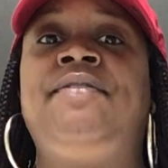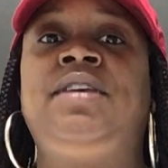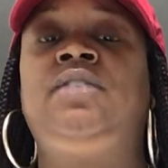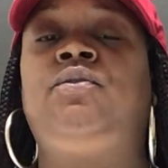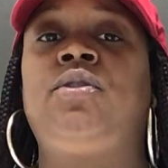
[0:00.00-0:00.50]

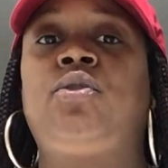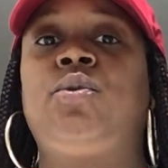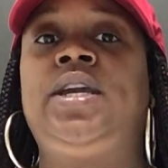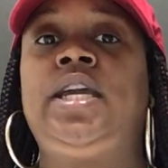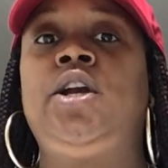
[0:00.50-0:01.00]
these for
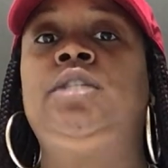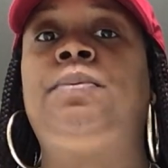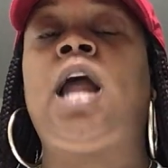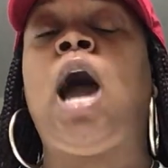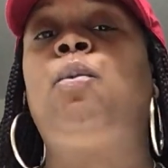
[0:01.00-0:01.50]
3 years,
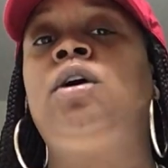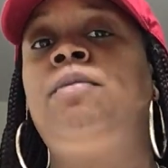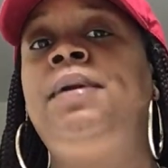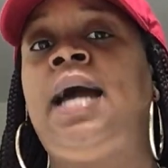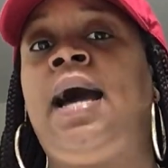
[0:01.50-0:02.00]
but I will
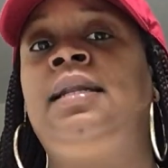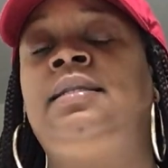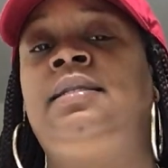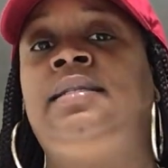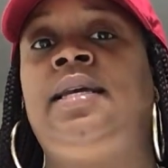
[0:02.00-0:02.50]
be
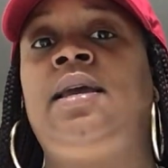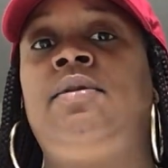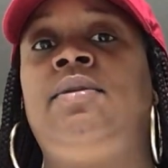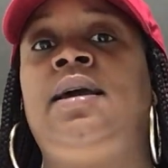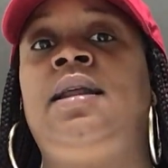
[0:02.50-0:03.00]
honest and tell
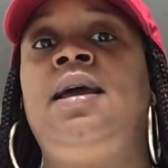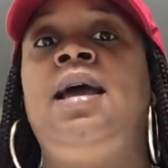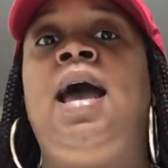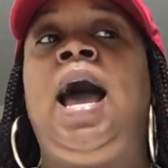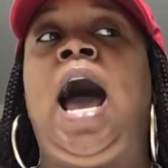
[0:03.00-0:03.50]
you that
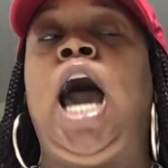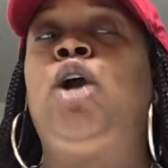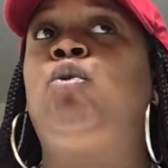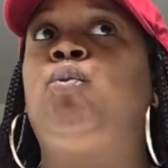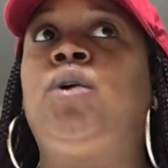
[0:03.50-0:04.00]
I
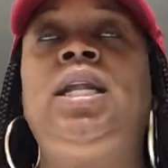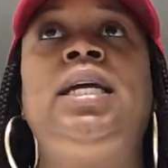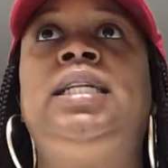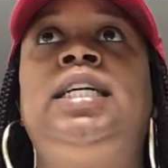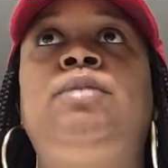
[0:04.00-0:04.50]

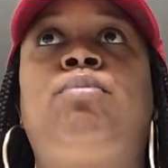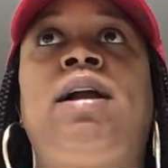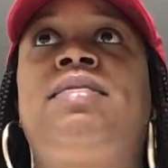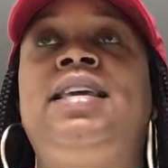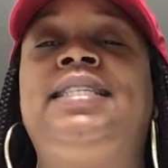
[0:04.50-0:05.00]
really didn't
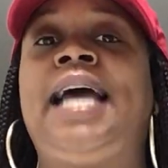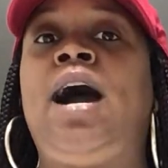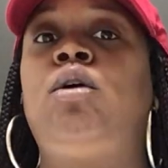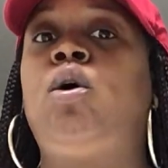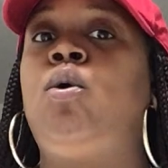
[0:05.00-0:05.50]
break these
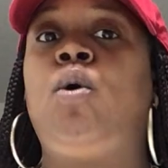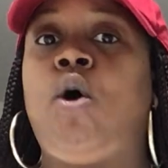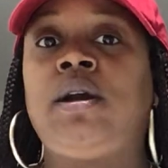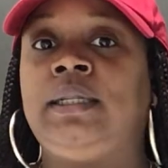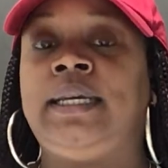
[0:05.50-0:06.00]
out
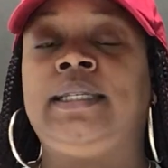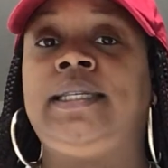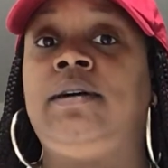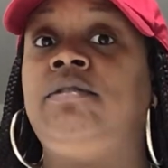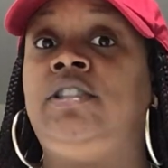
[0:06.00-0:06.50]
wholeheartedly
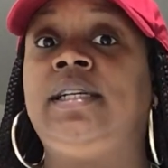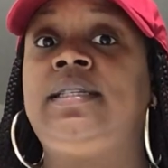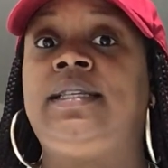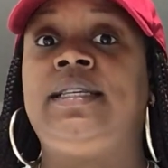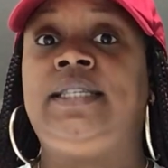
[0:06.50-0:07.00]
until
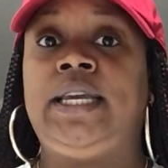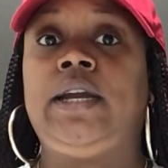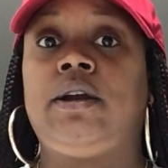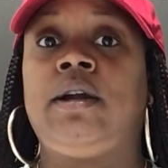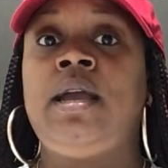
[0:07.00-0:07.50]
just this
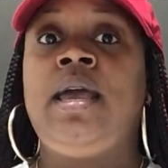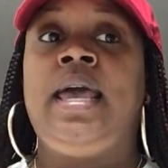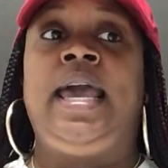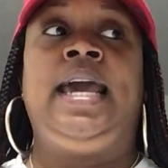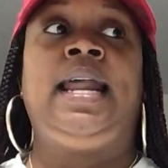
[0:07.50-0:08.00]
year.
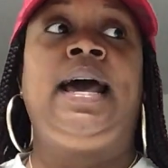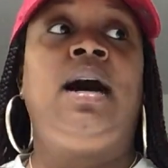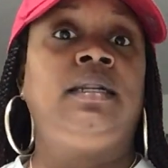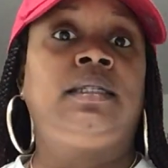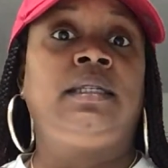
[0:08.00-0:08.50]
And I
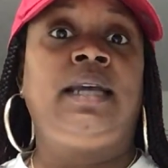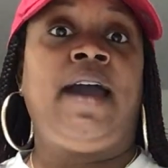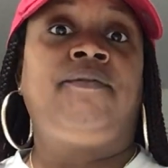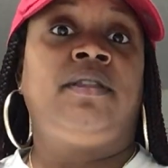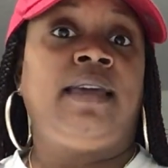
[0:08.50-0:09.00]
honestly
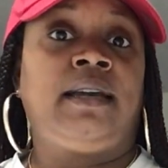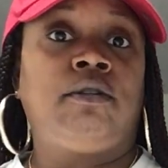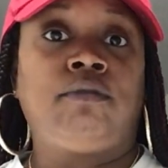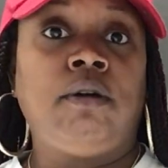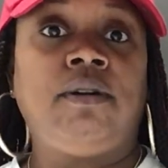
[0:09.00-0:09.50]
have to thank
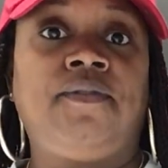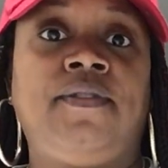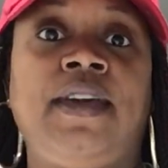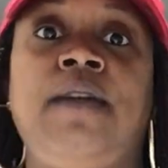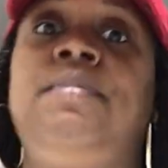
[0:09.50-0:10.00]
Corona for
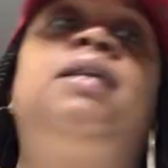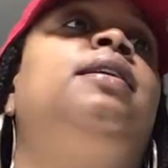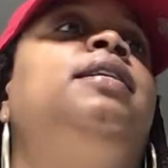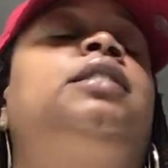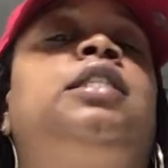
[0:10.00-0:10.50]
that,
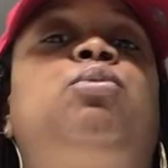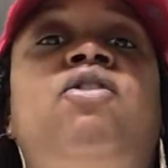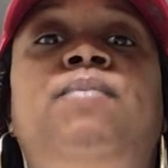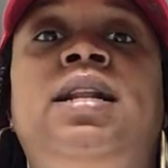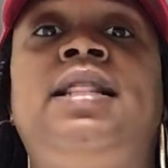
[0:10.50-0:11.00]
because since
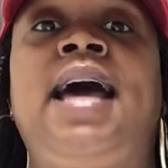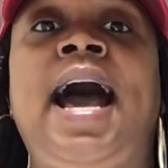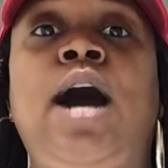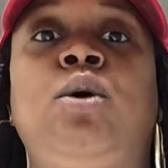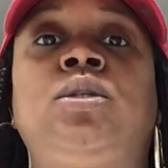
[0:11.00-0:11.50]
we've been in the
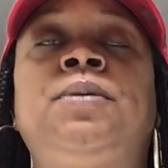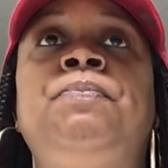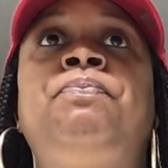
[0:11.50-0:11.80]
house,